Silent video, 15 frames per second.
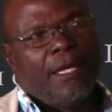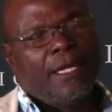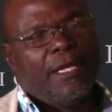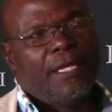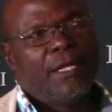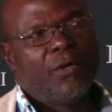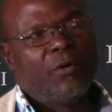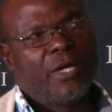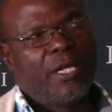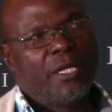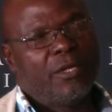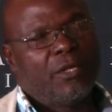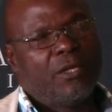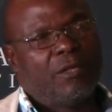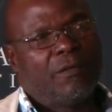in a
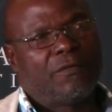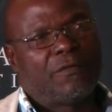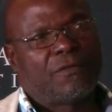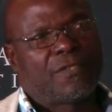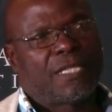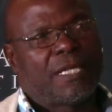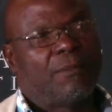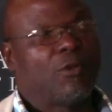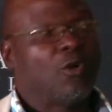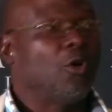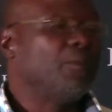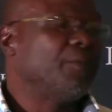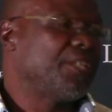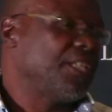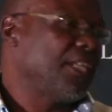way of some
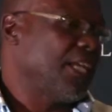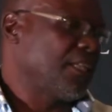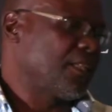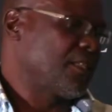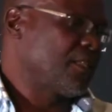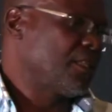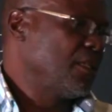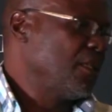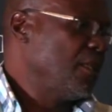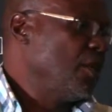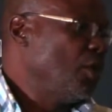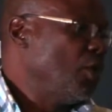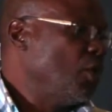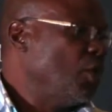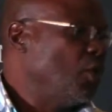commissioners
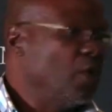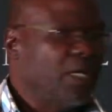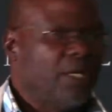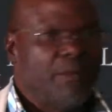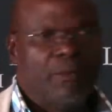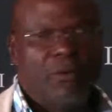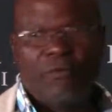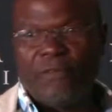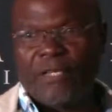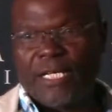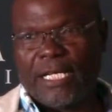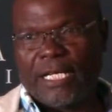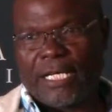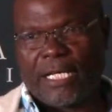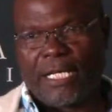who were moving
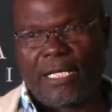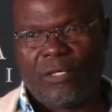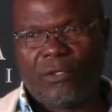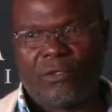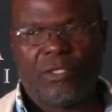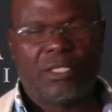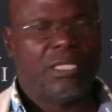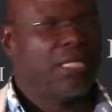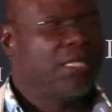around